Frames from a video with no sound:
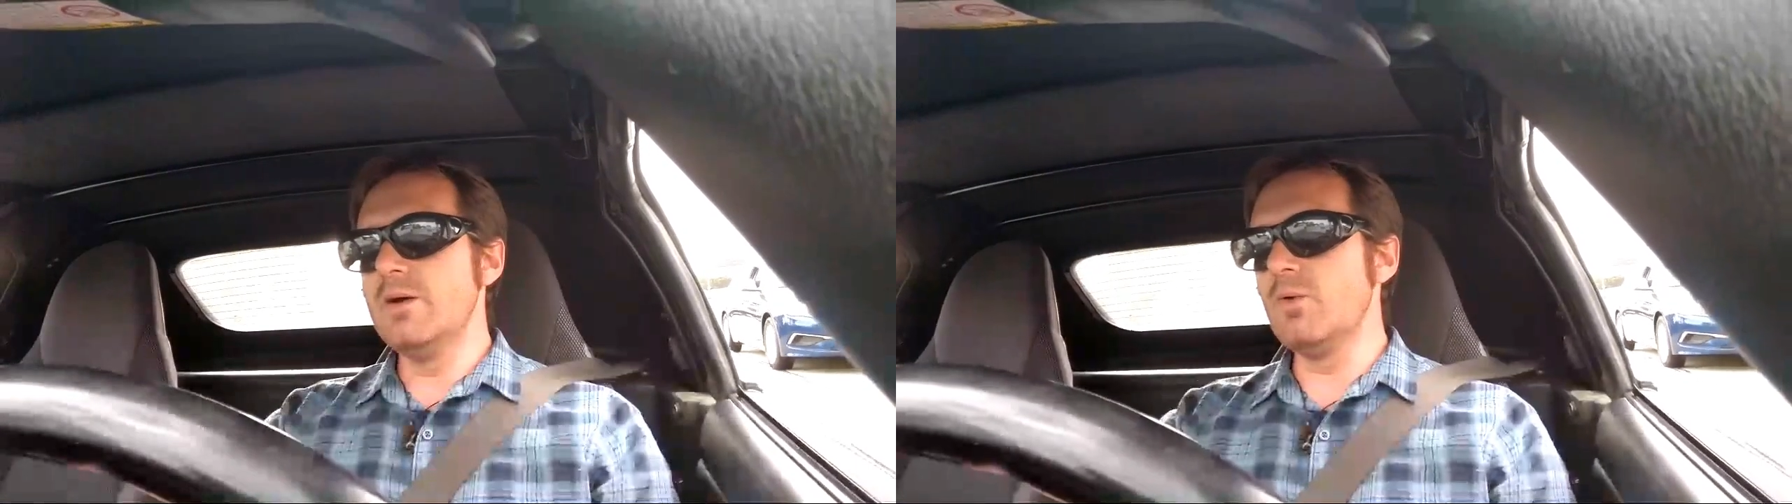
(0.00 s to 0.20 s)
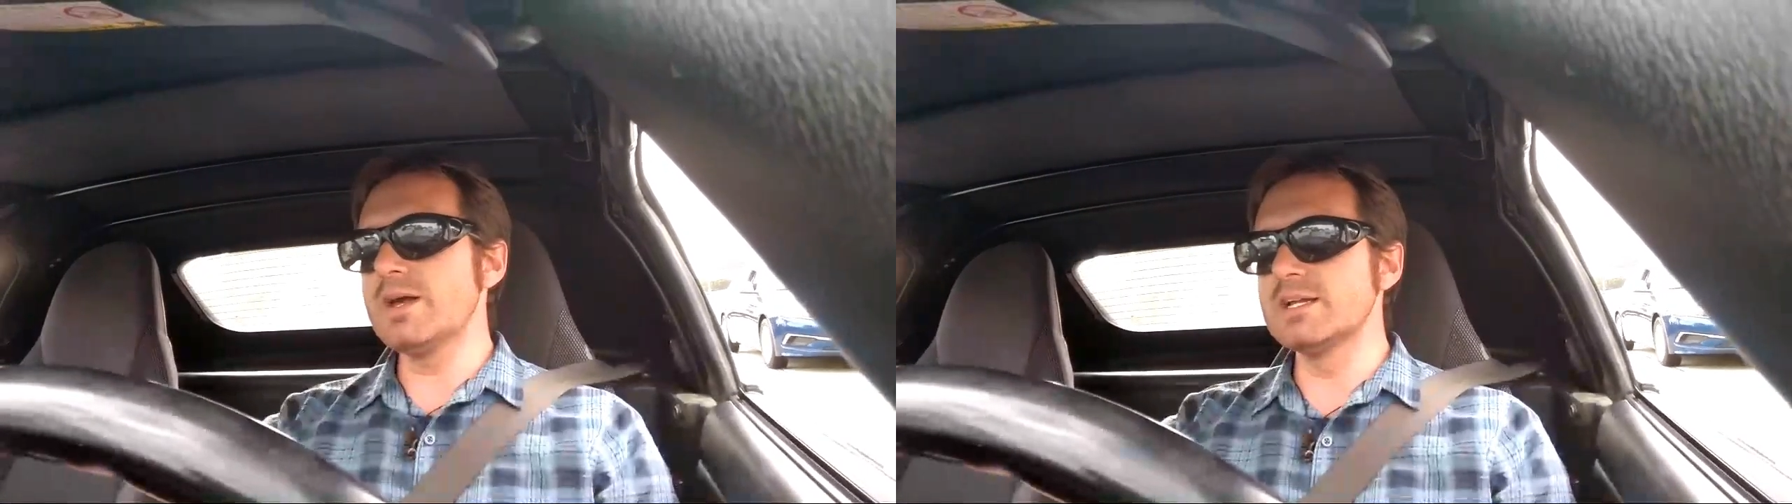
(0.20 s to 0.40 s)

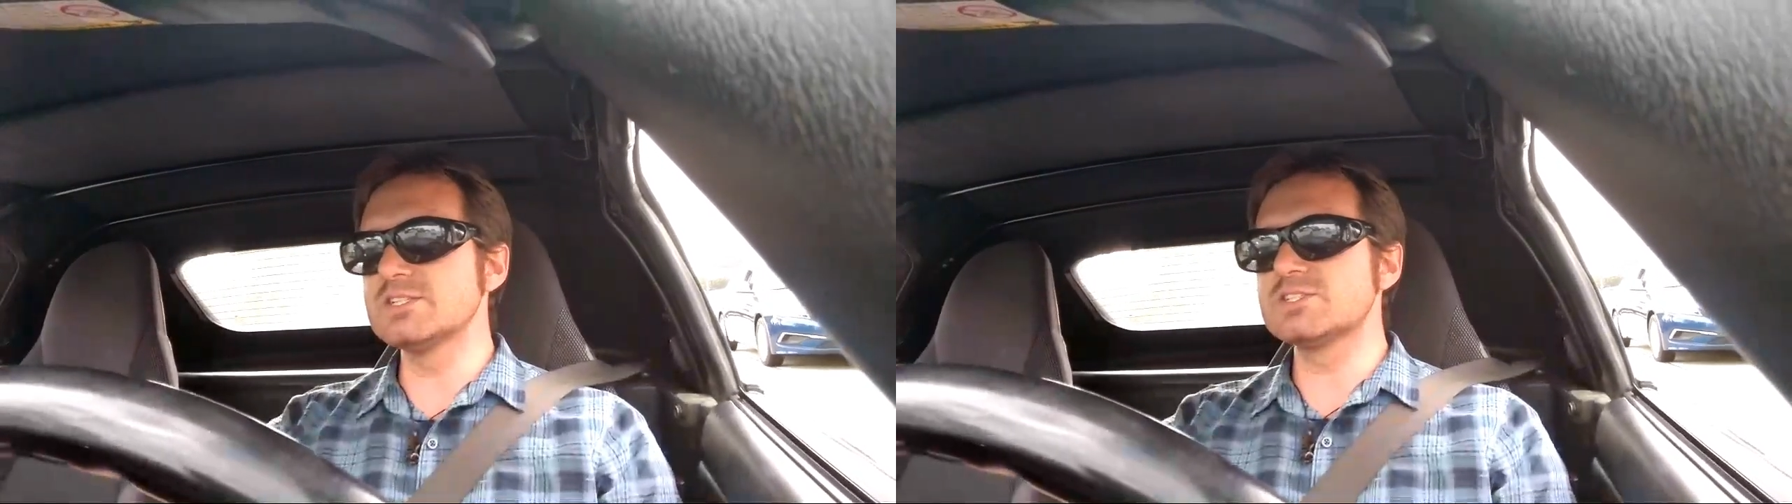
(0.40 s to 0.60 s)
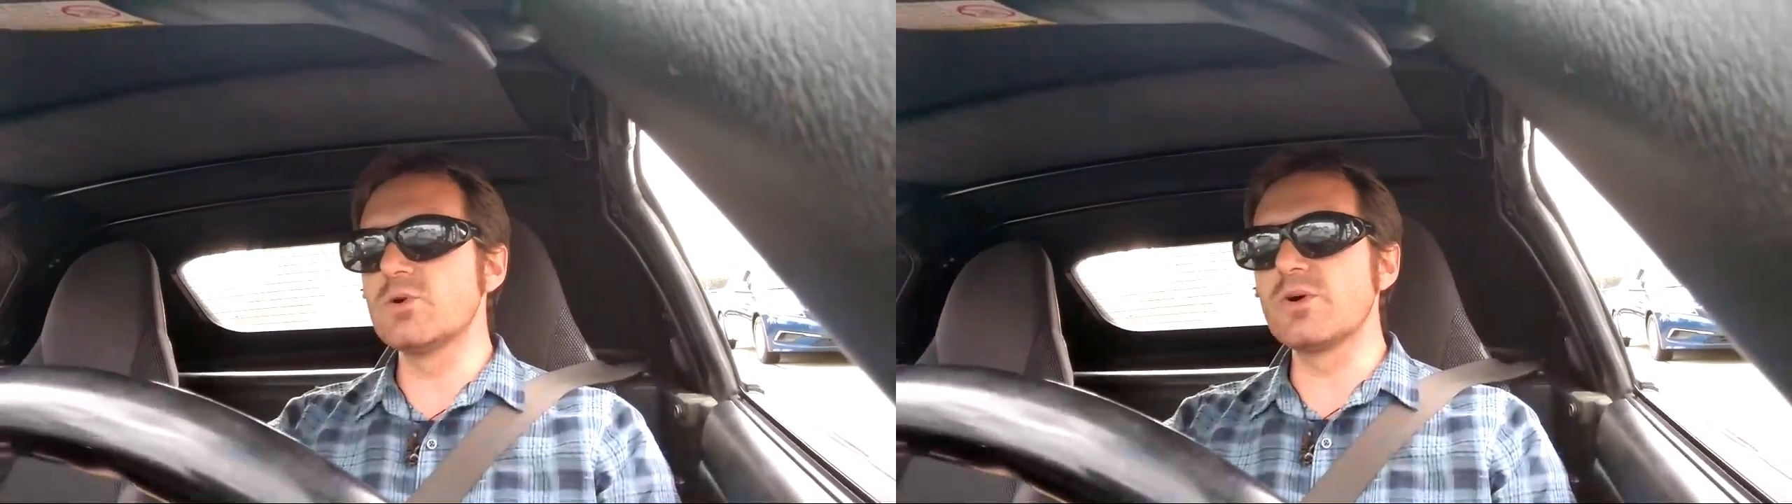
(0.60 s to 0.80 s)
what kind of
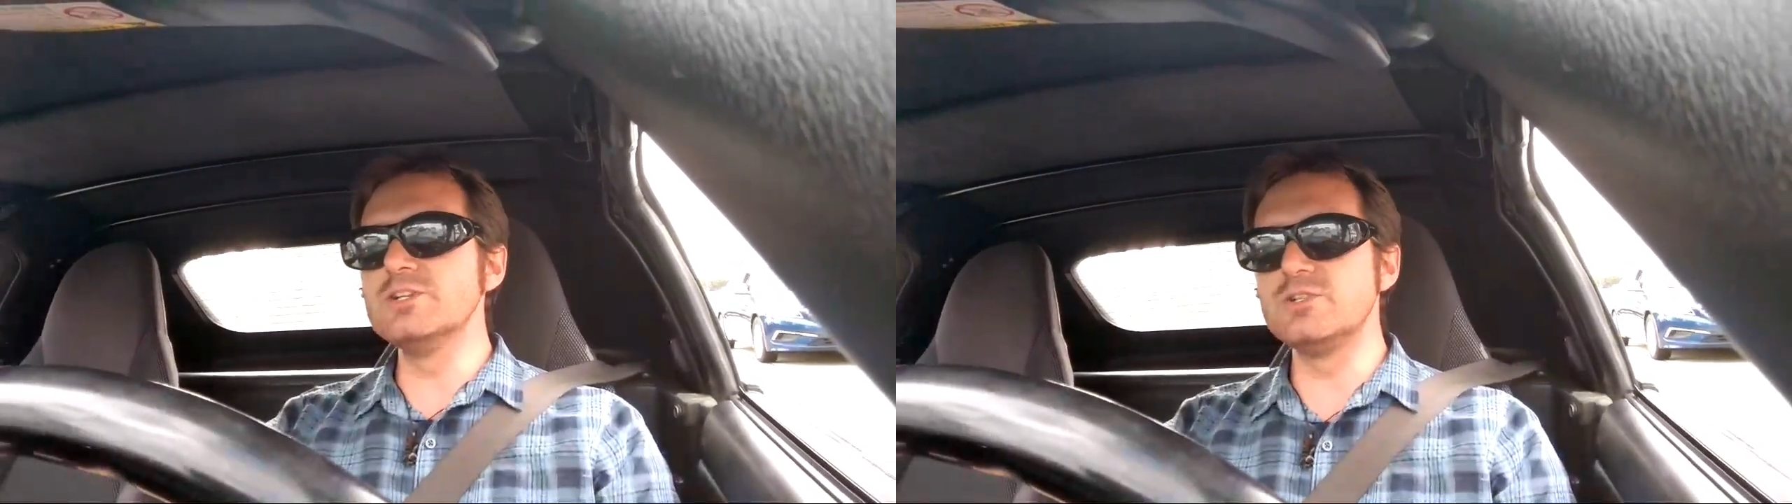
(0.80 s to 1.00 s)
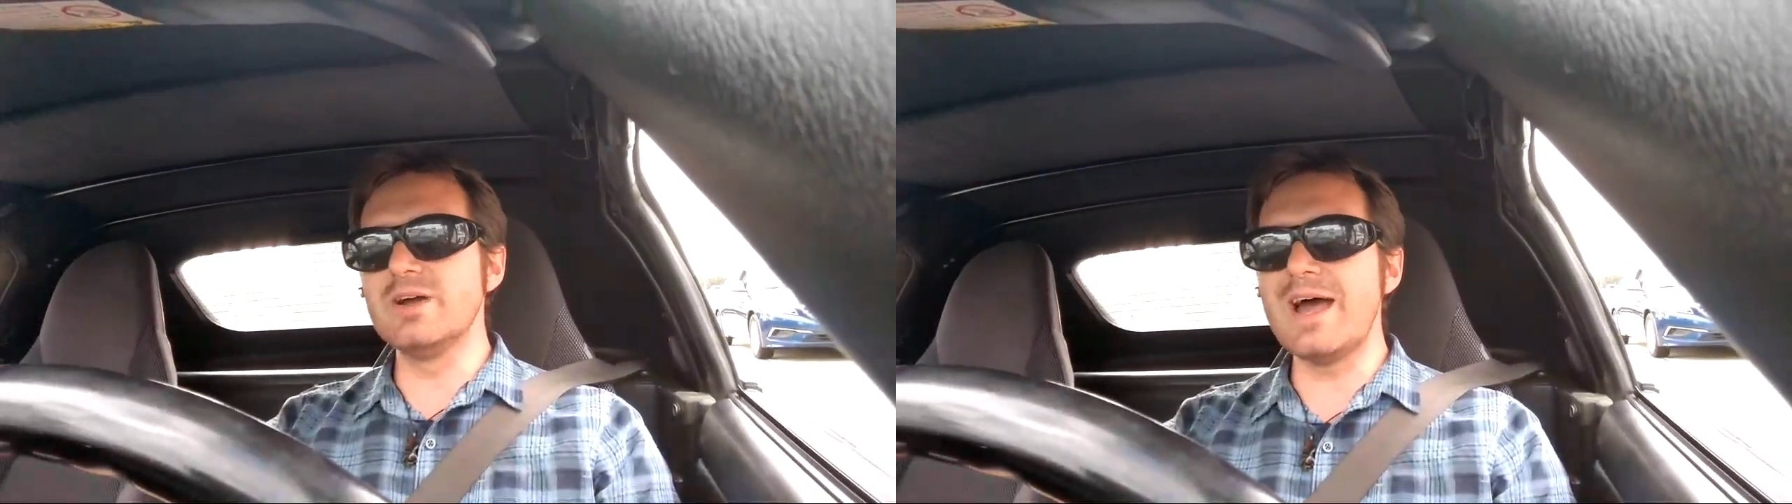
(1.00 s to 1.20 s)

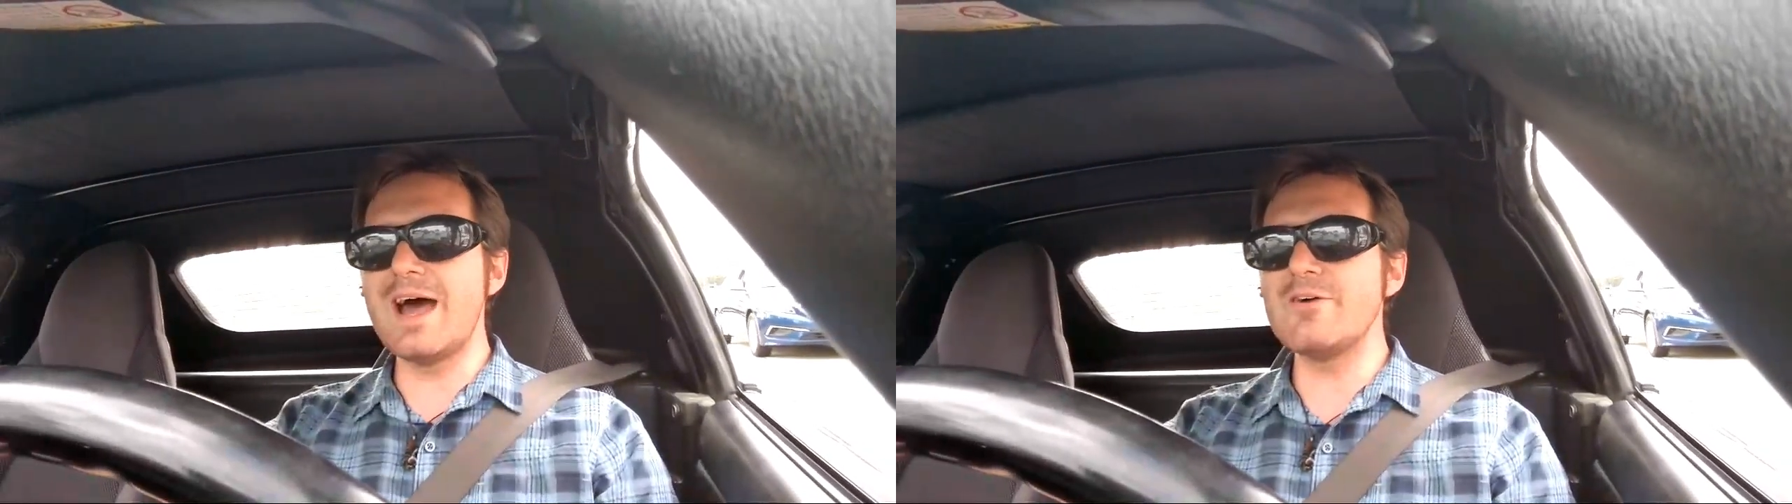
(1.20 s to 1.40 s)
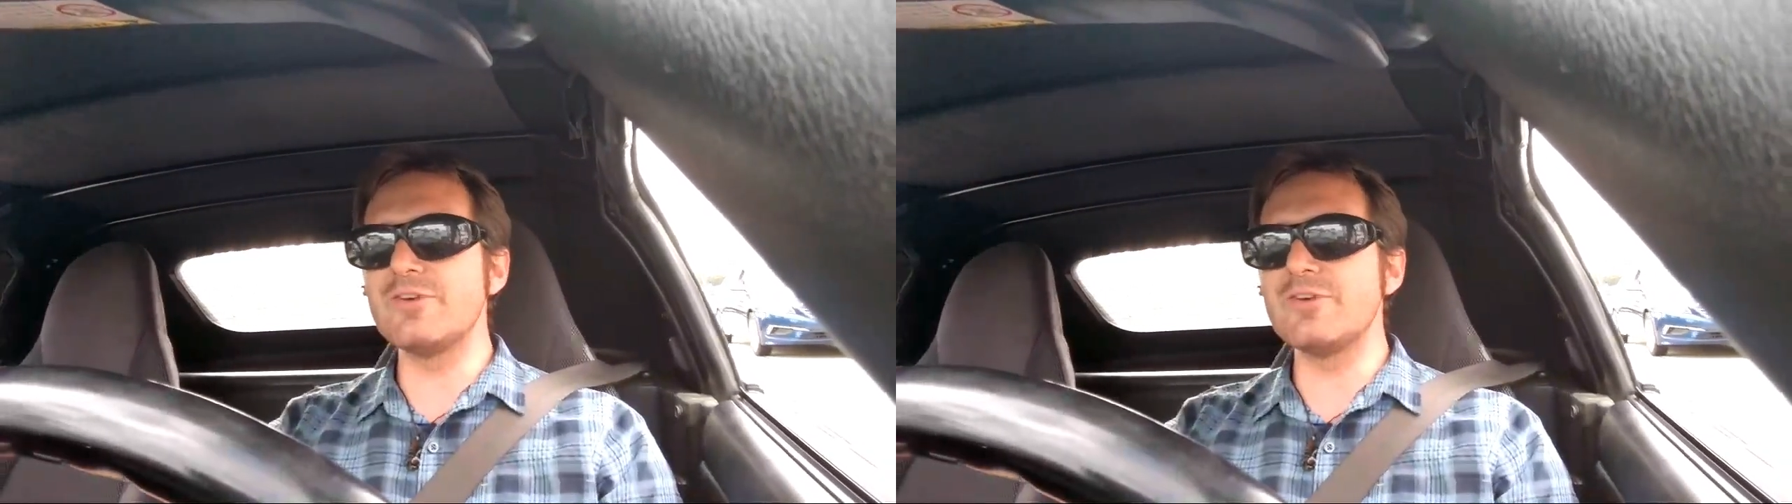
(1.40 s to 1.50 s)
stories you have,